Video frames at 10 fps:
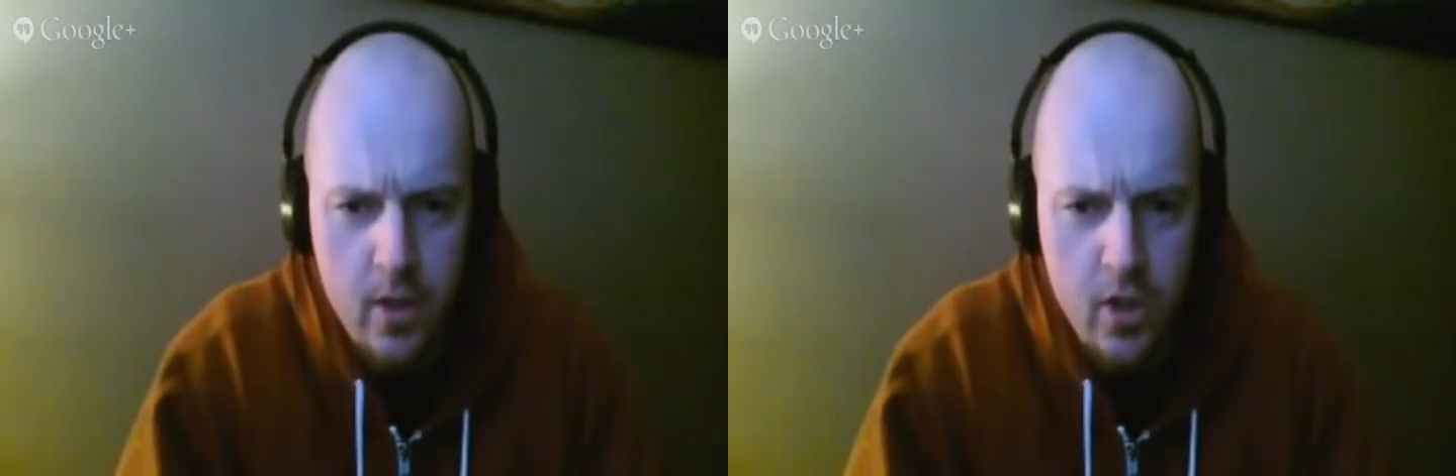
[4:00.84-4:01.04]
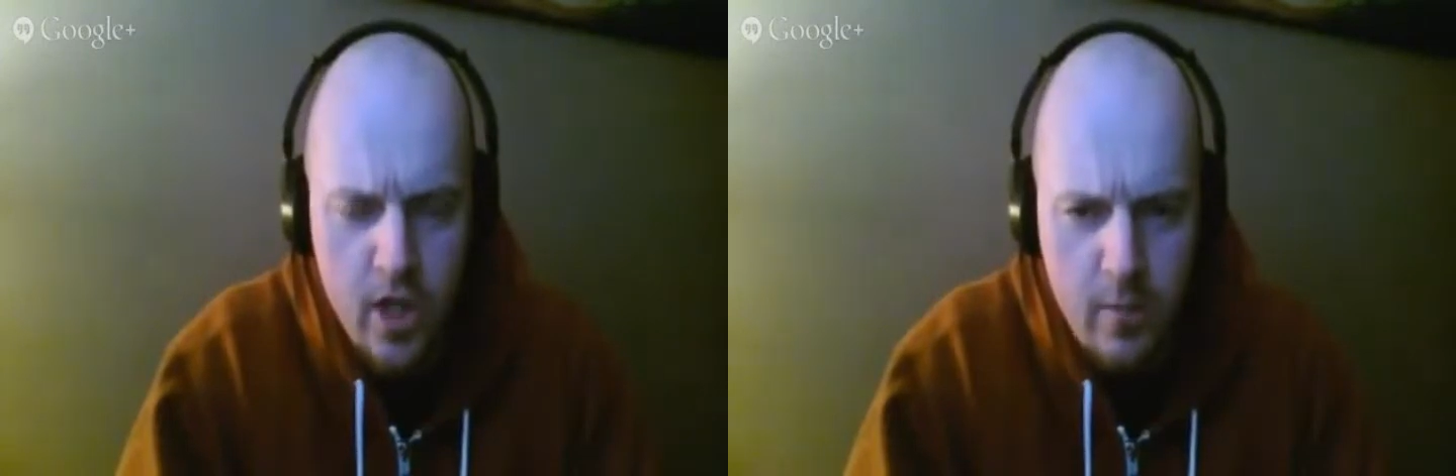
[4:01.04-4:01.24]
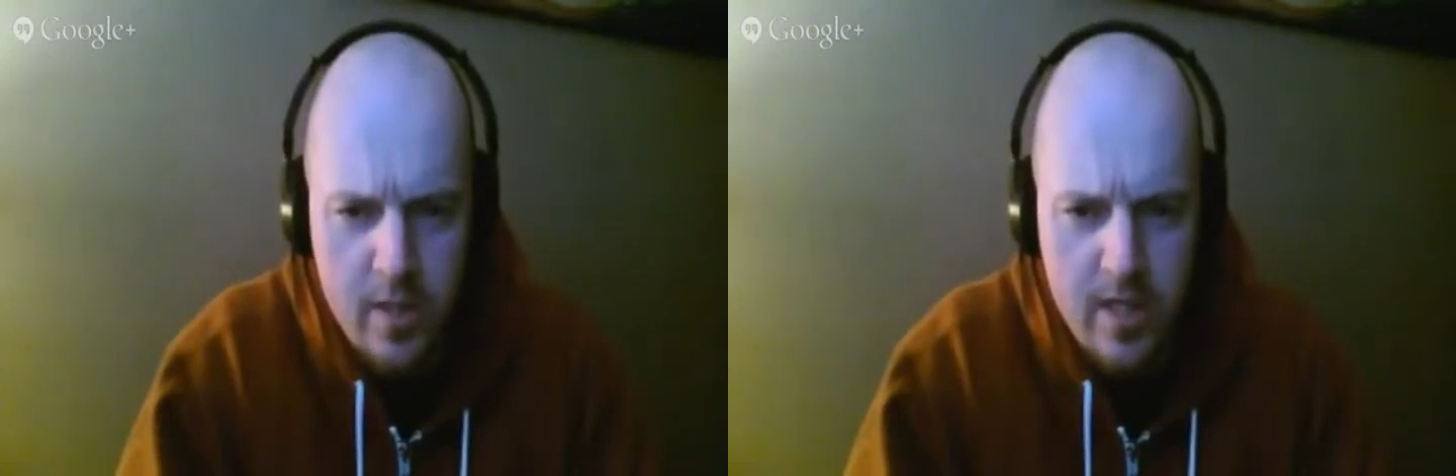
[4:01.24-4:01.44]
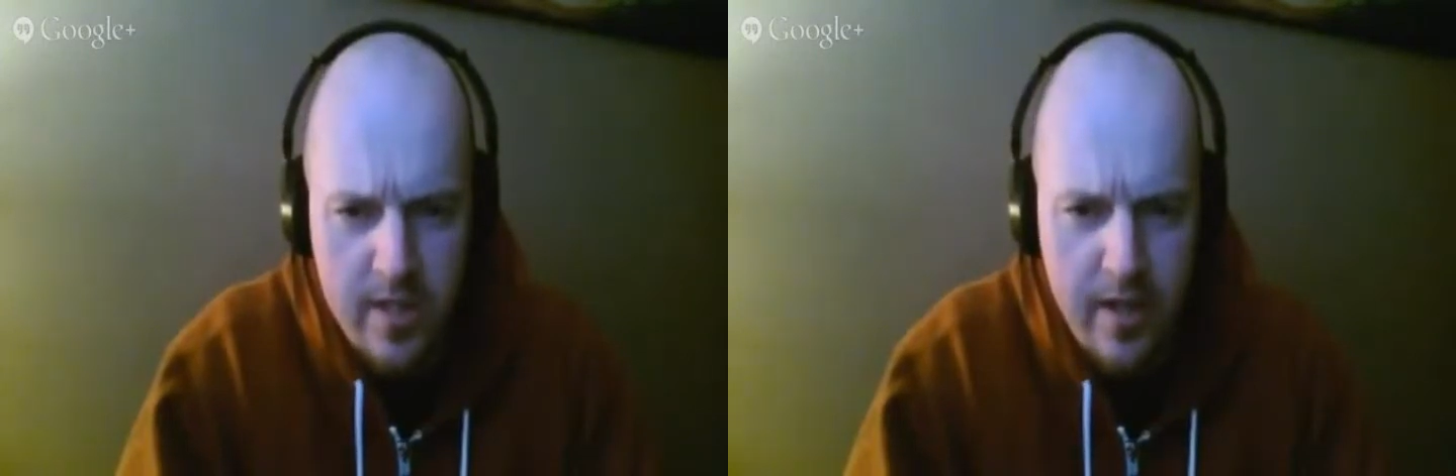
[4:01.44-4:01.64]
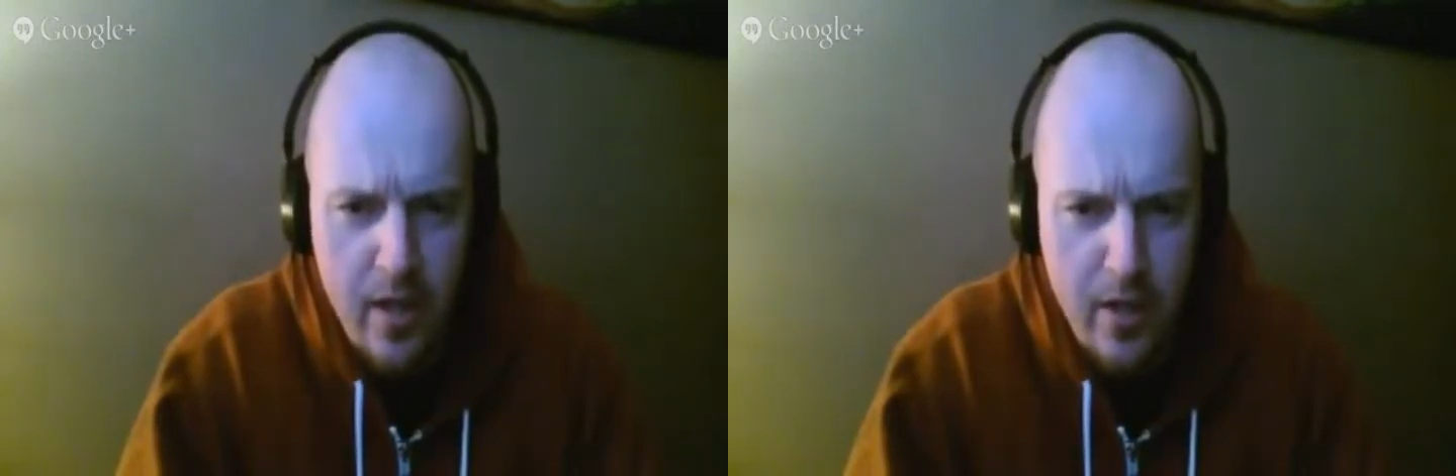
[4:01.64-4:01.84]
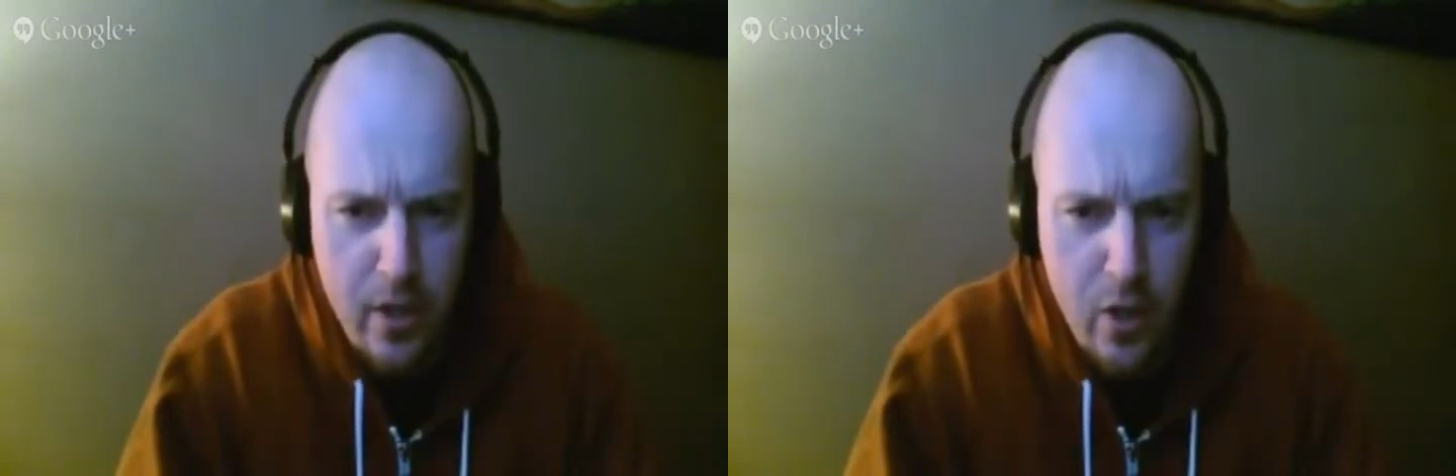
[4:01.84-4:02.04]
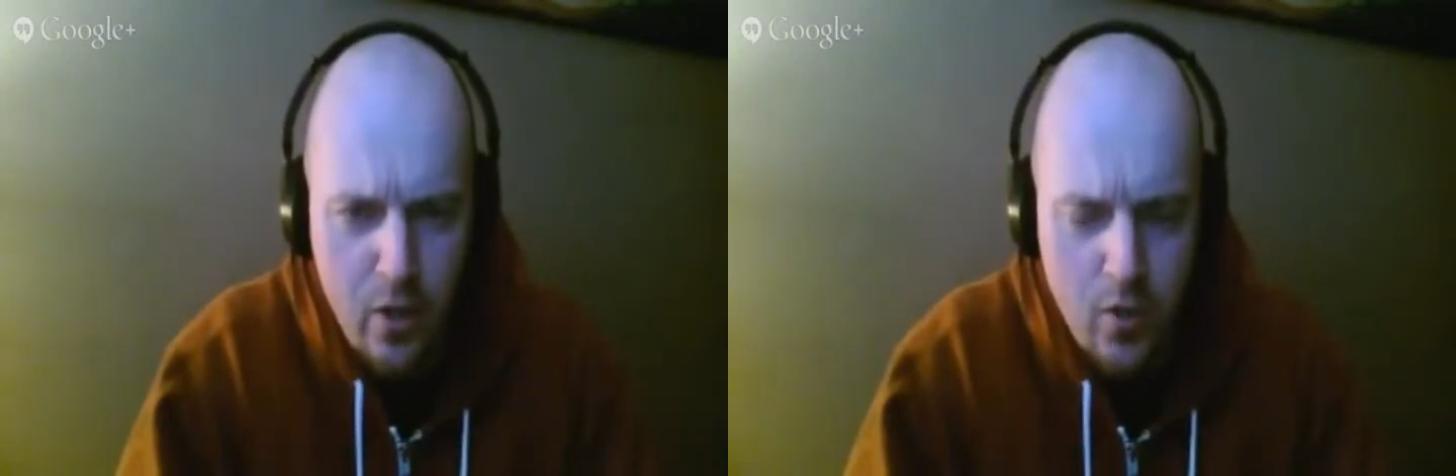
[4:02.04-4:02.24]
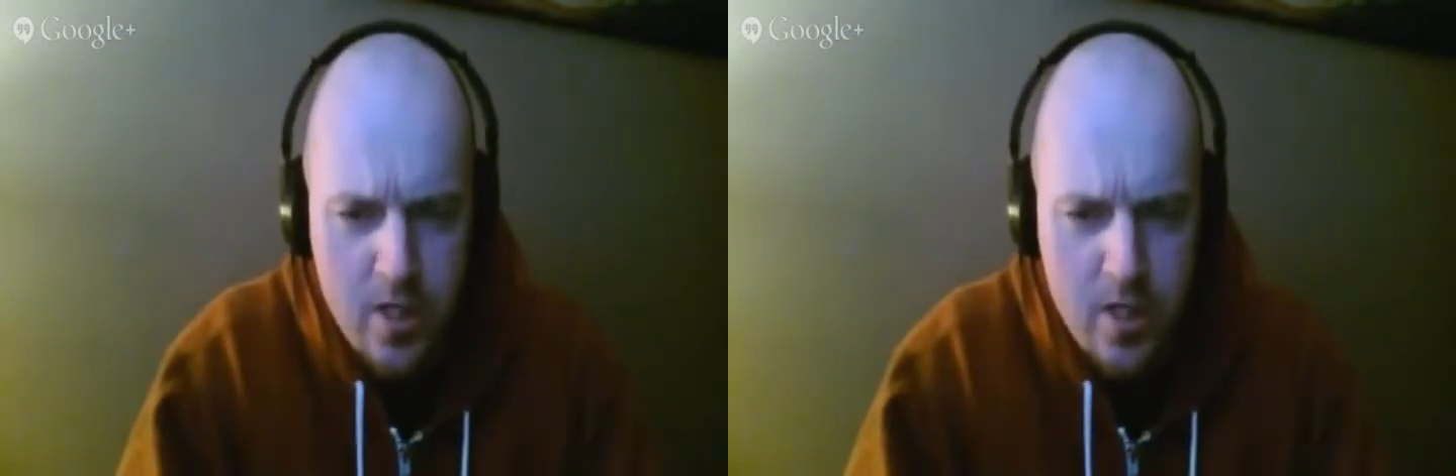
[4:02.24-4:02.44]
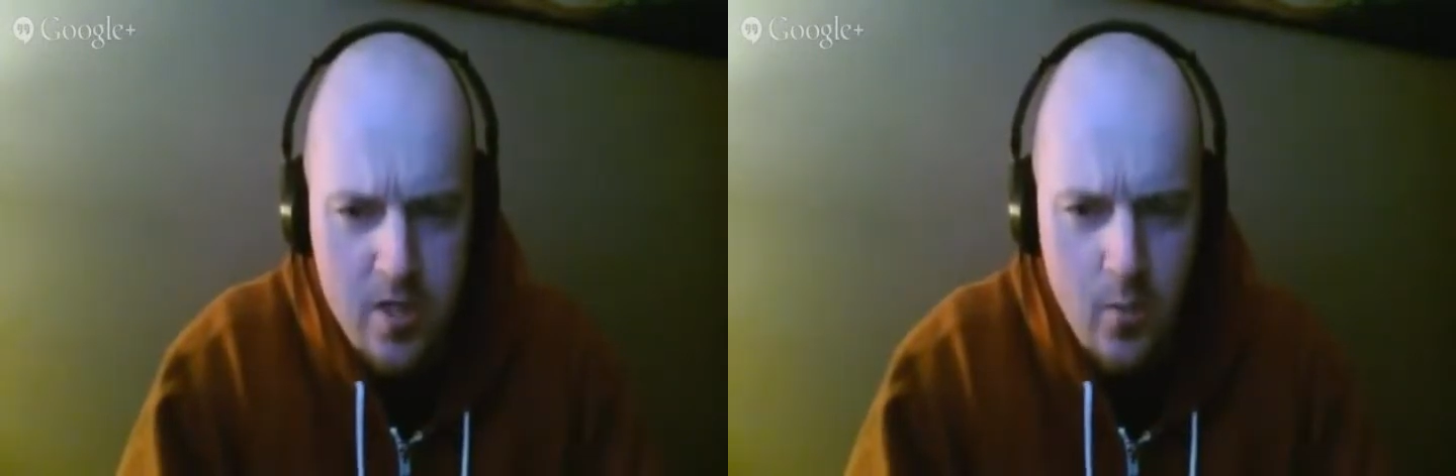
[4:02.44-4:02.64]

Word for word: I just thought it was slightly on the nose